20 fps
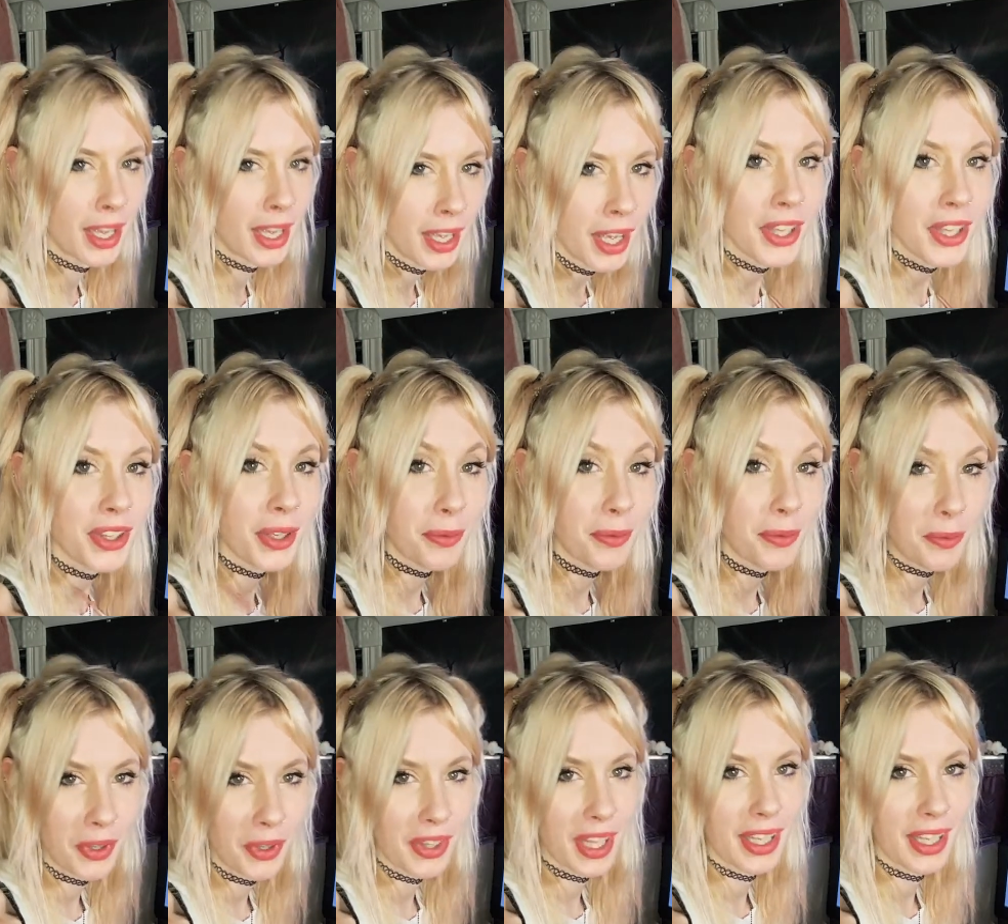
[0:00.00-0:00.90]
they're more
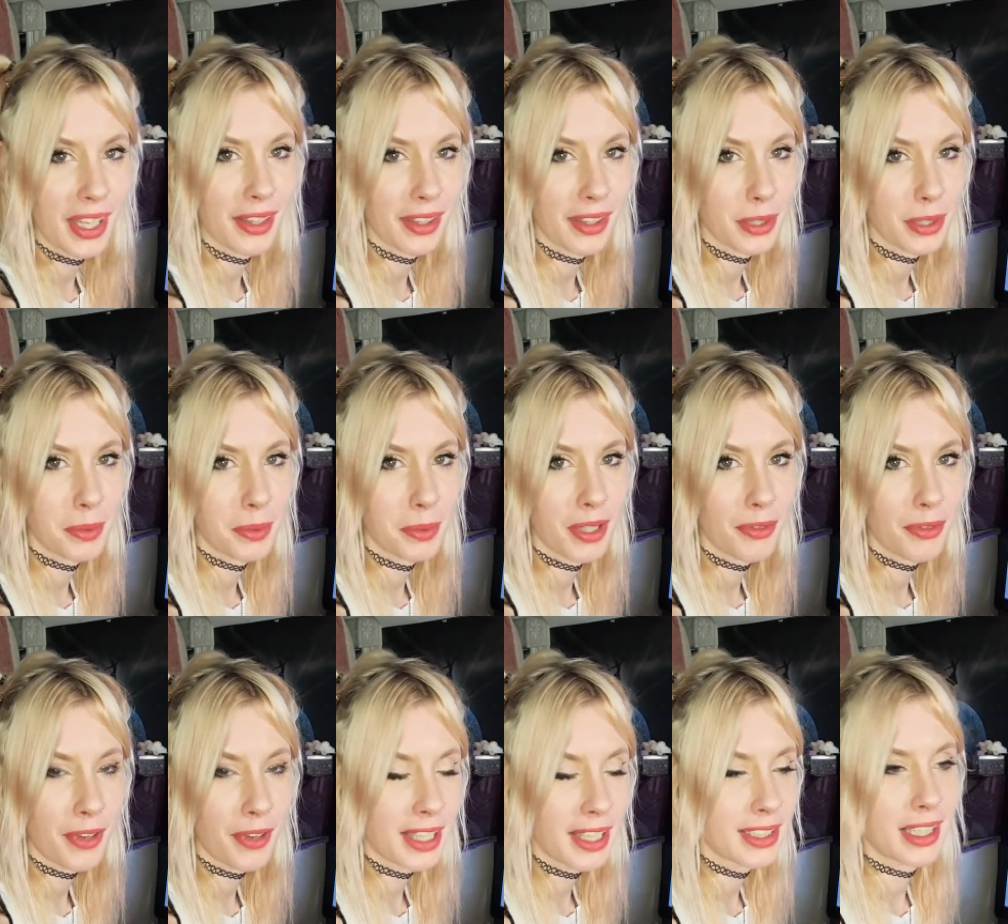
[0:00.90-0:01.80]
likely to be
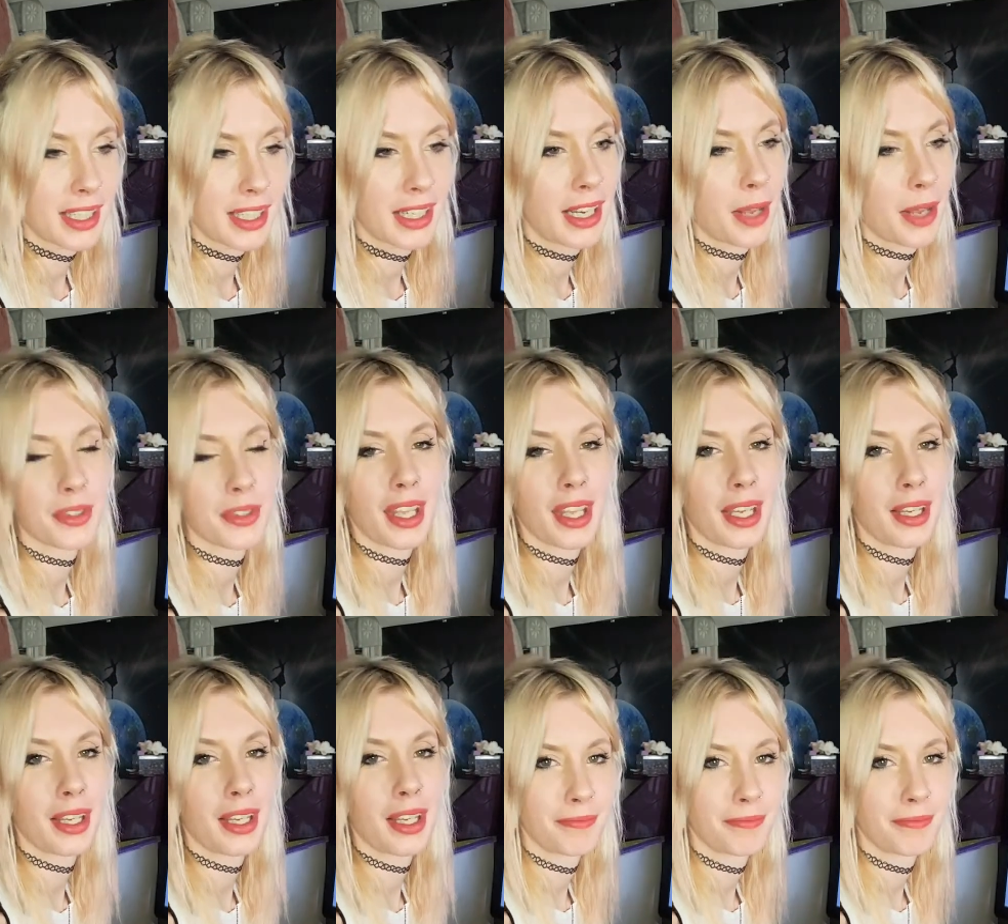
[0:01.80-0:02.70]
affected. And I was like,
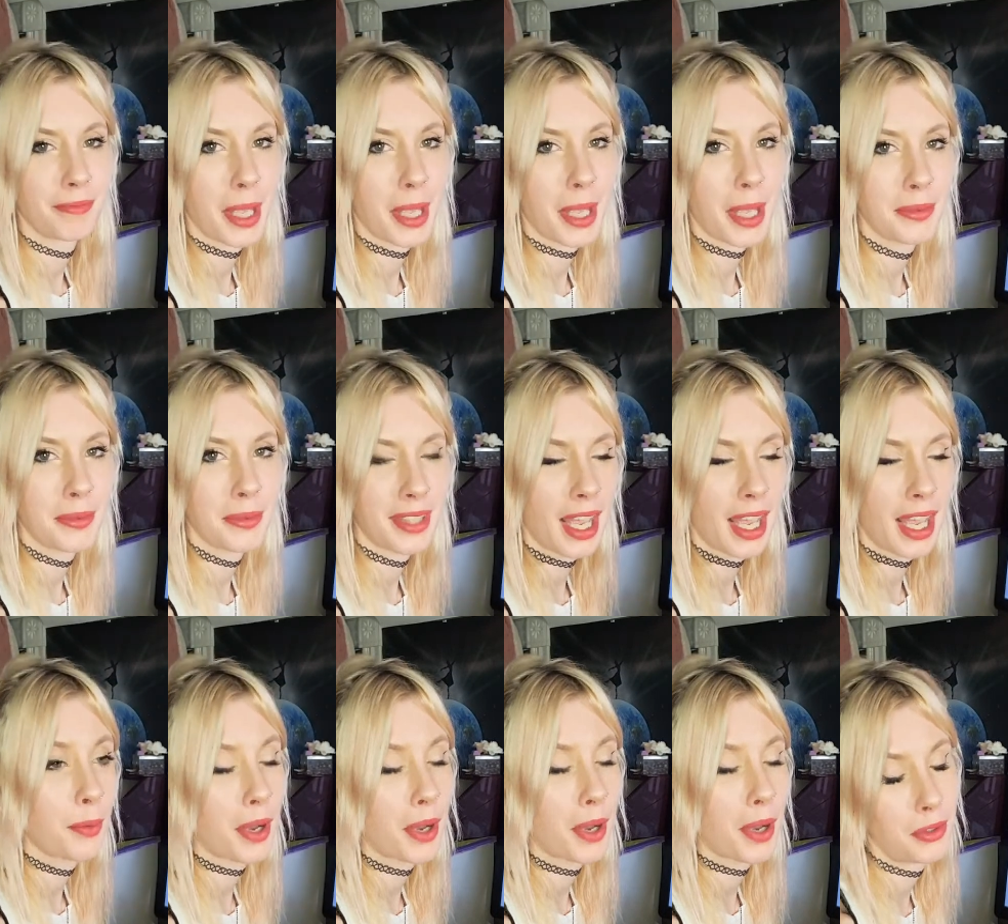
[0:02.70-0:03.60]
Bob Saget,
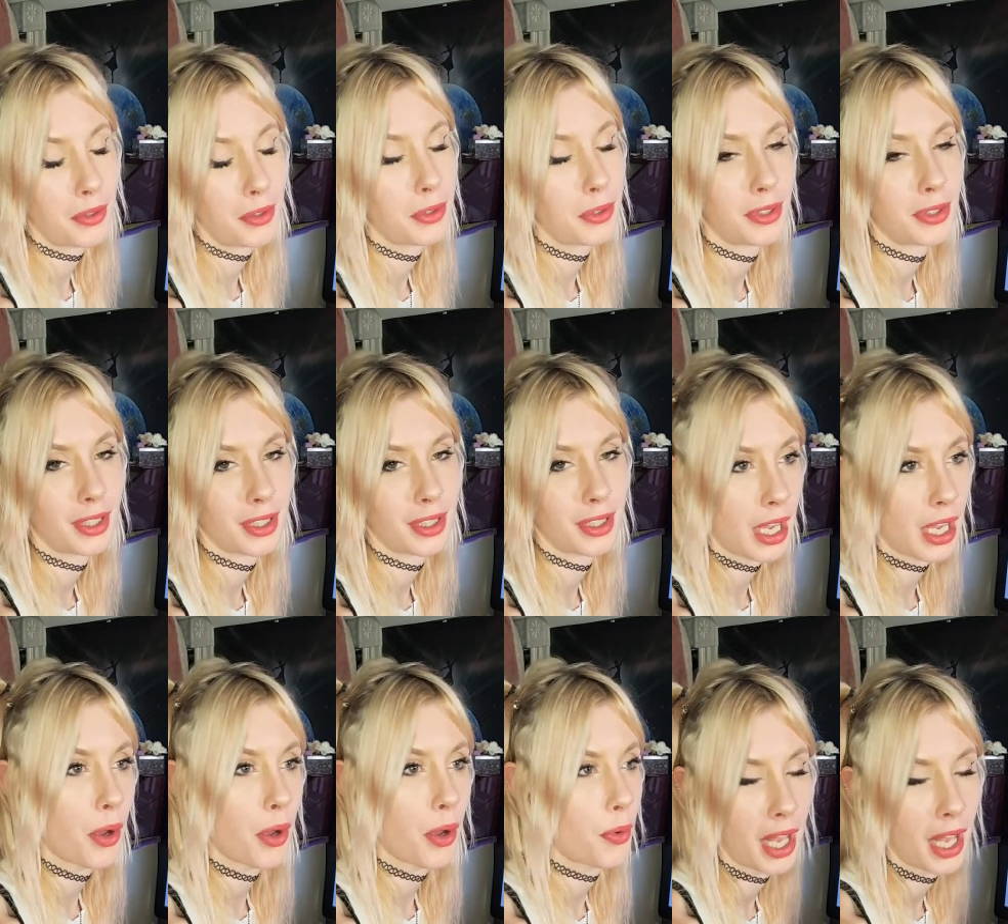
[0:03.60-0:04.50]
why don't you just say
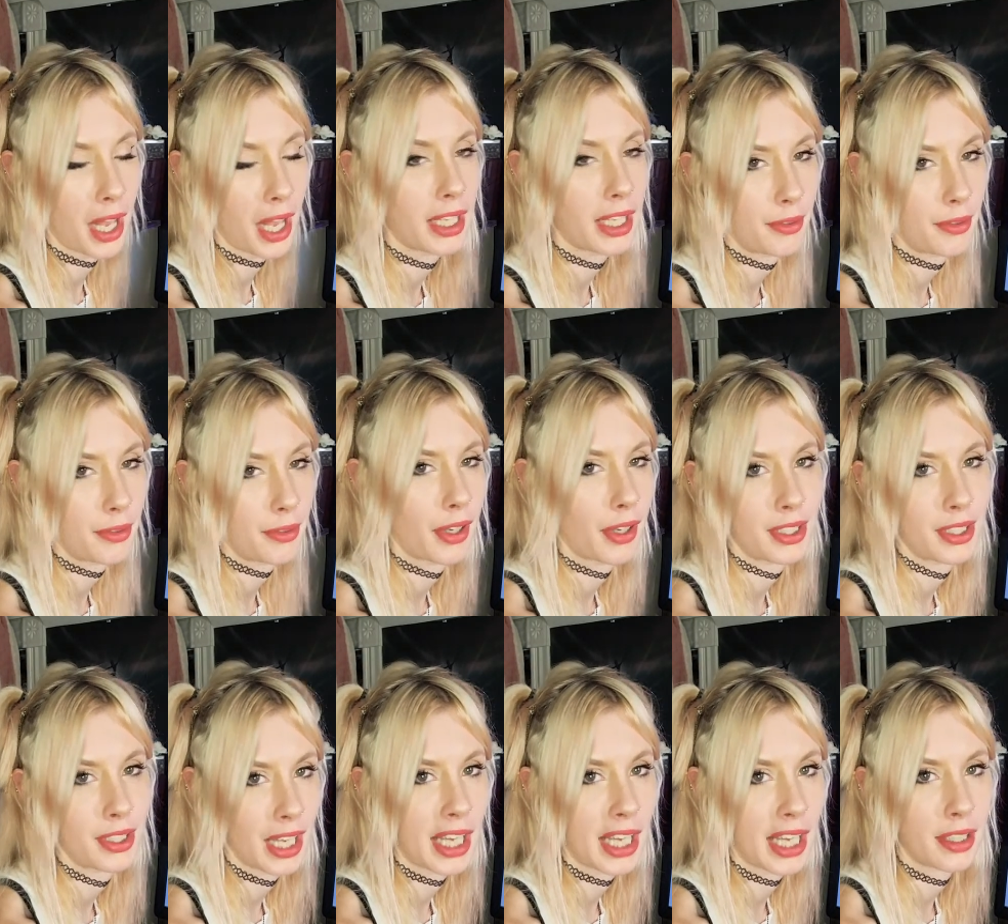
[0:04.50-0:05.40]
O negative or H
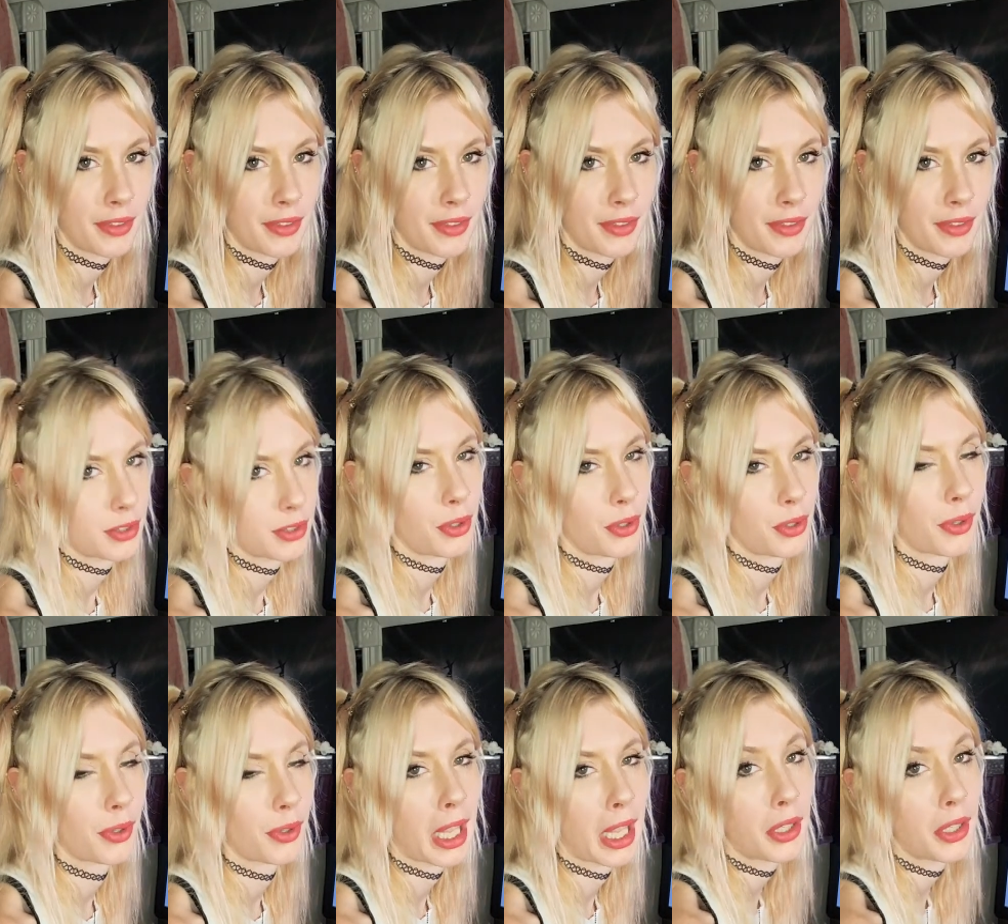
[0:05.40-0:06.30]
negative next to?
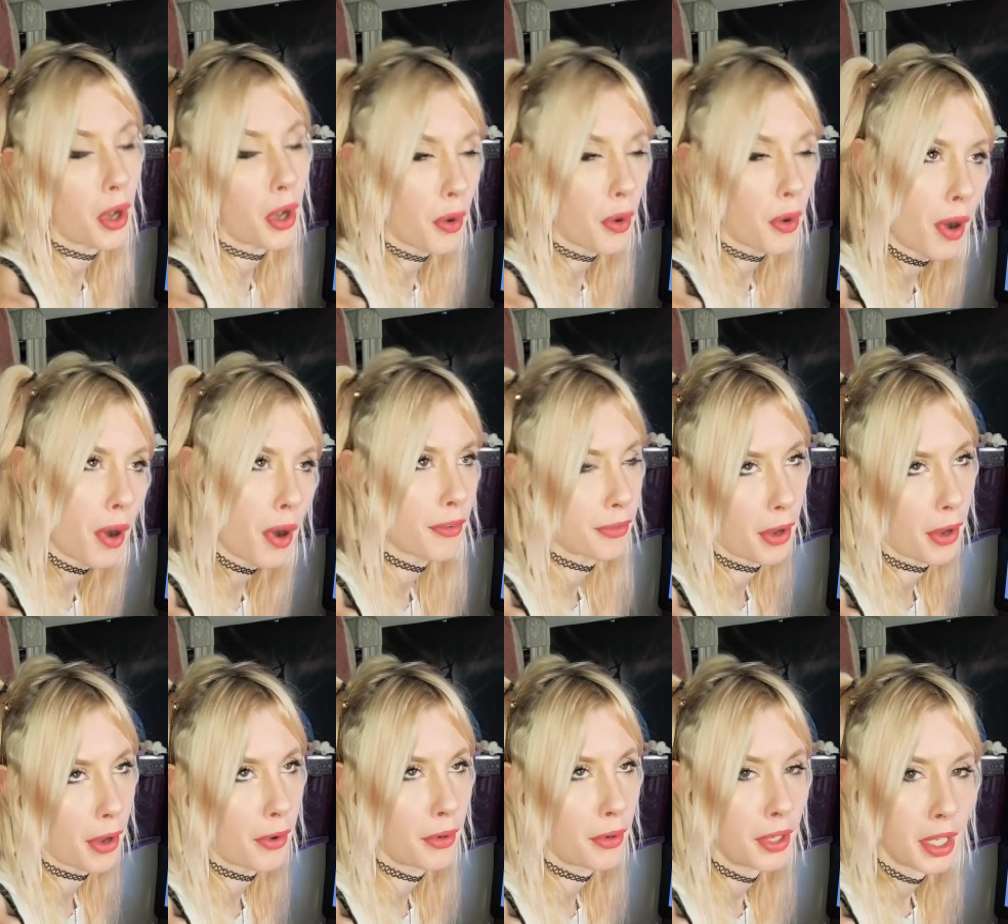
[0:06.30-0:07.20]
Like, go off
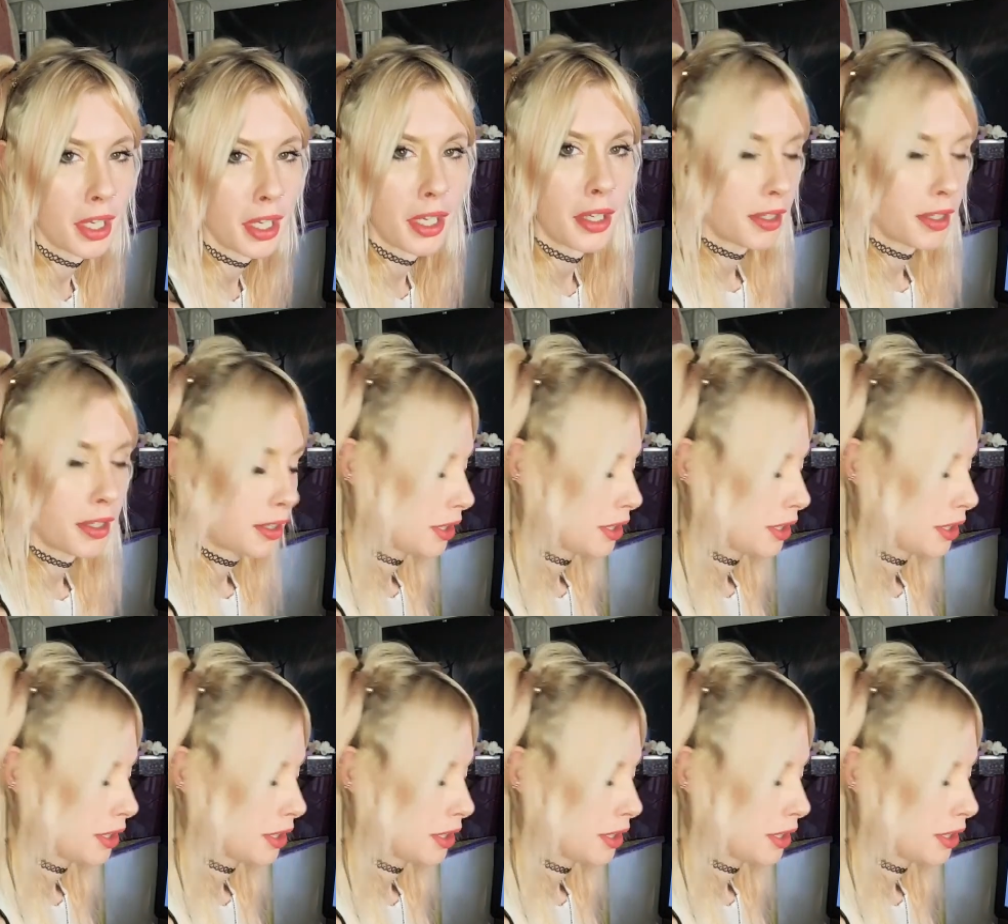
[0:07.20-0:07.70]
though. You